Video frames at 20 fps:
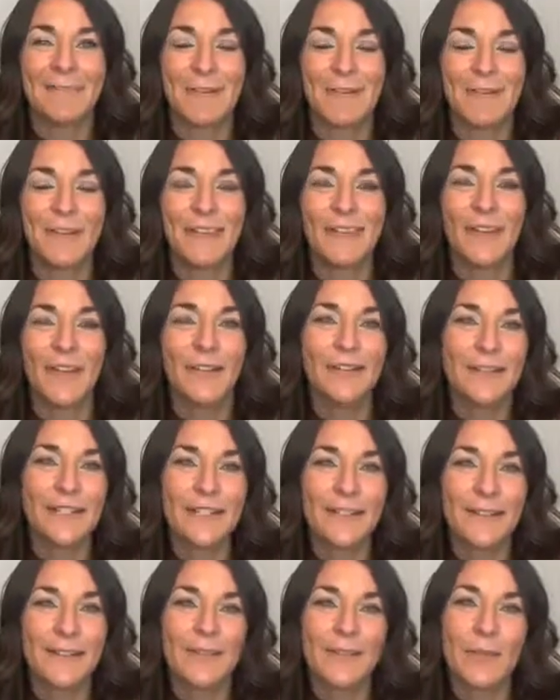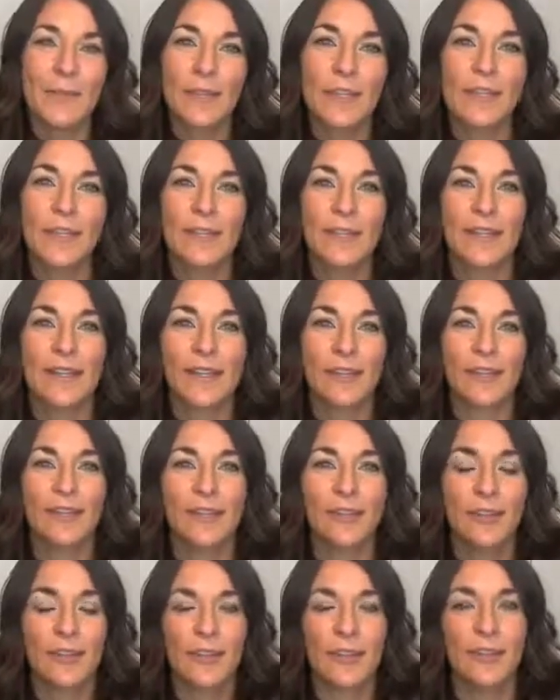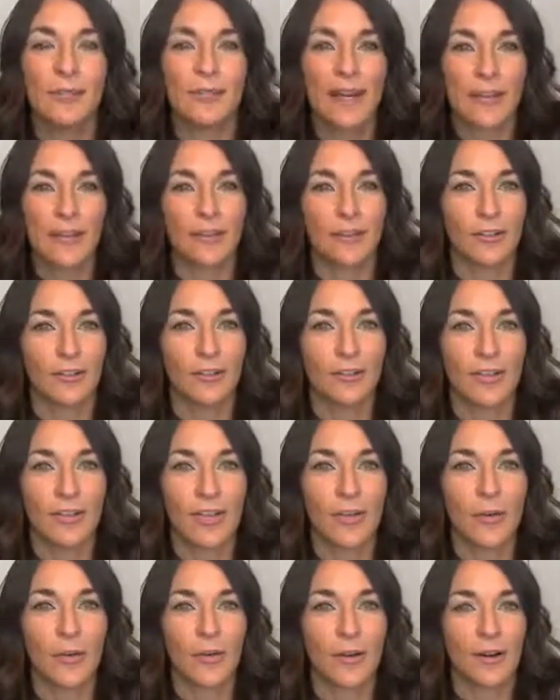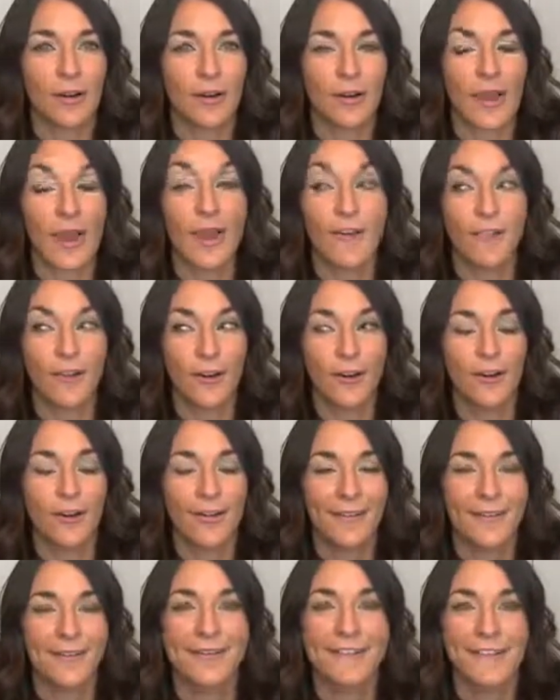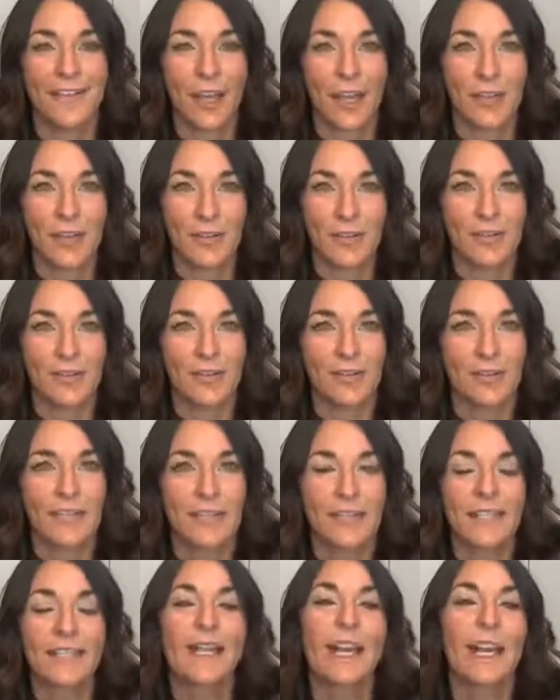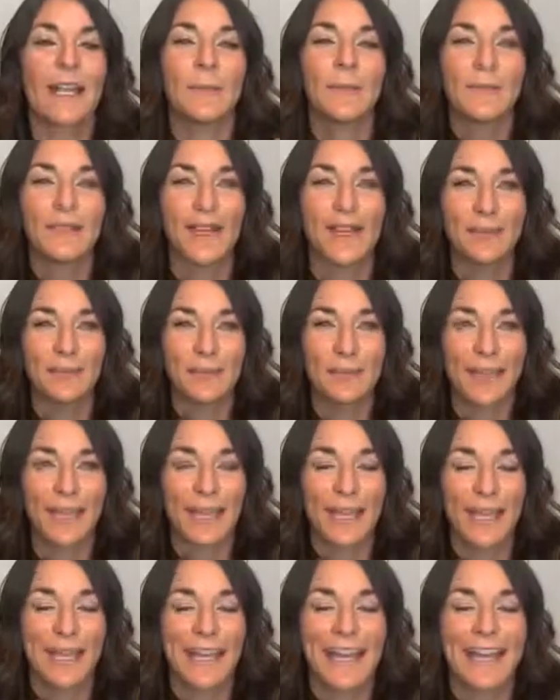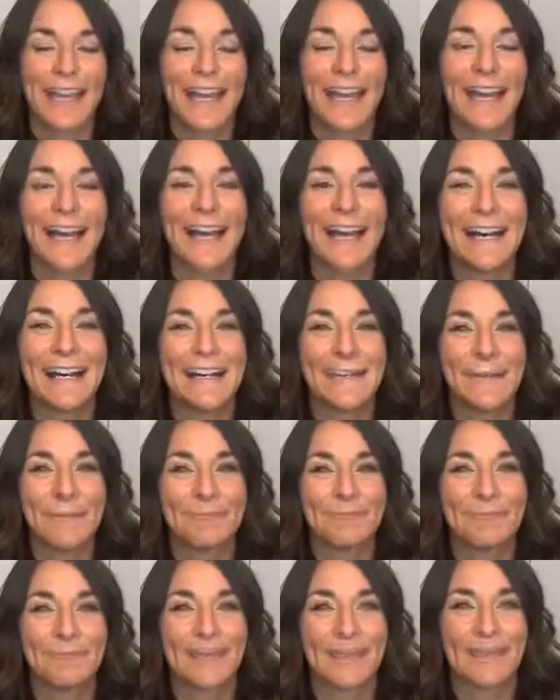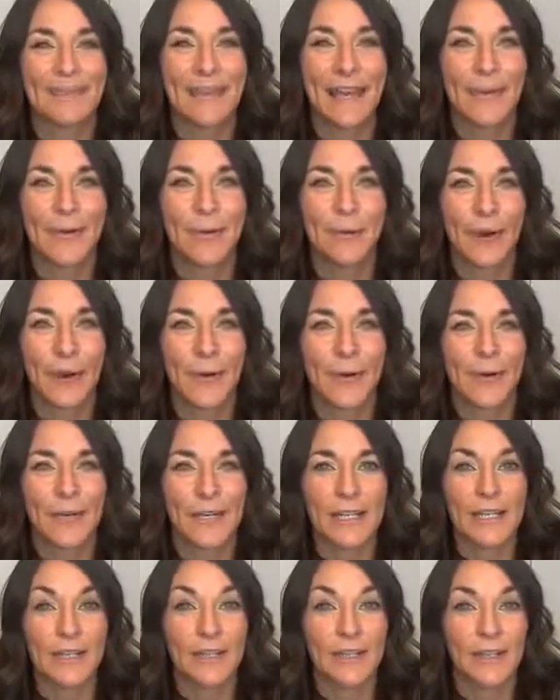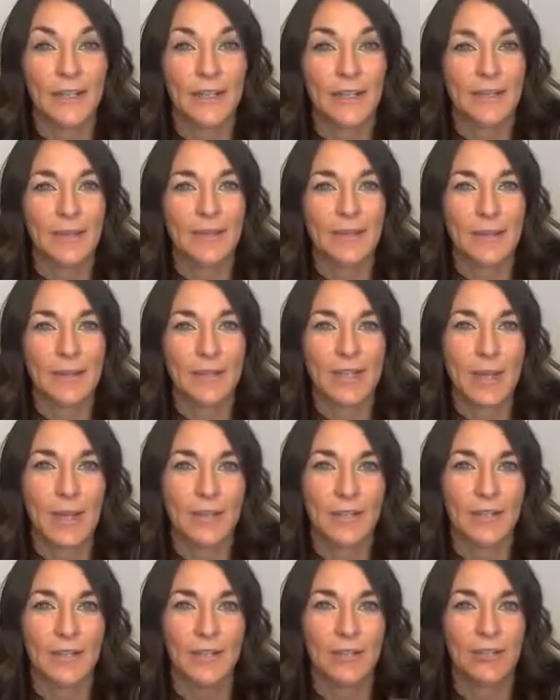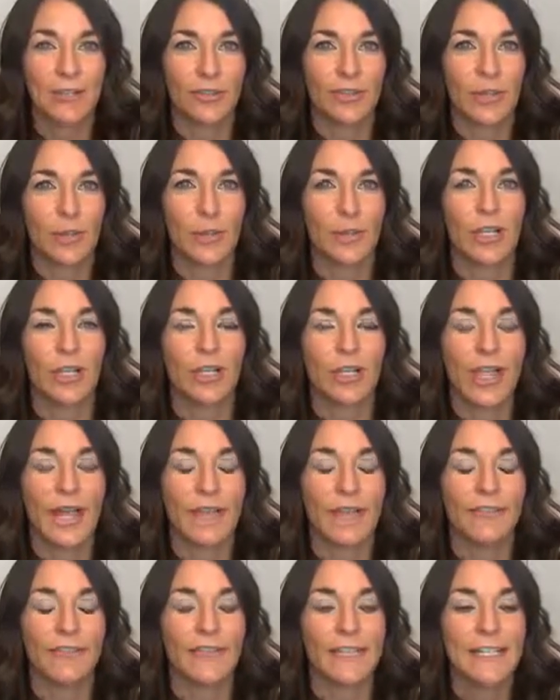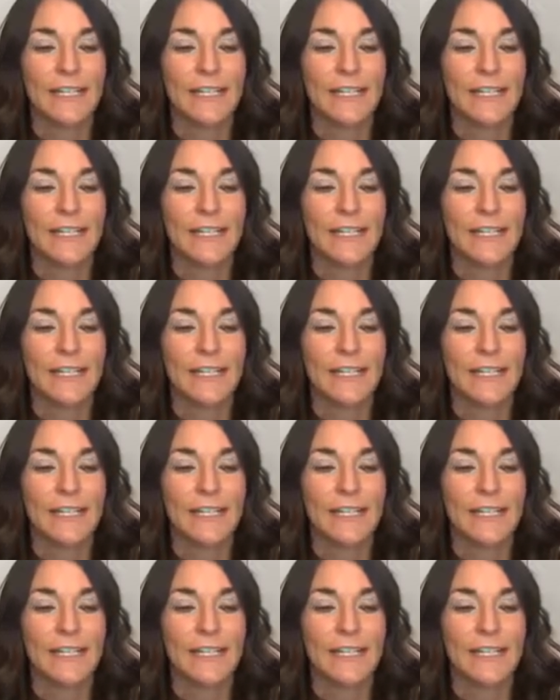Would love to hear from you if you regularly or ever schedule time to unplug. Is that a priority to you? Let me know as you guys are jumping on live.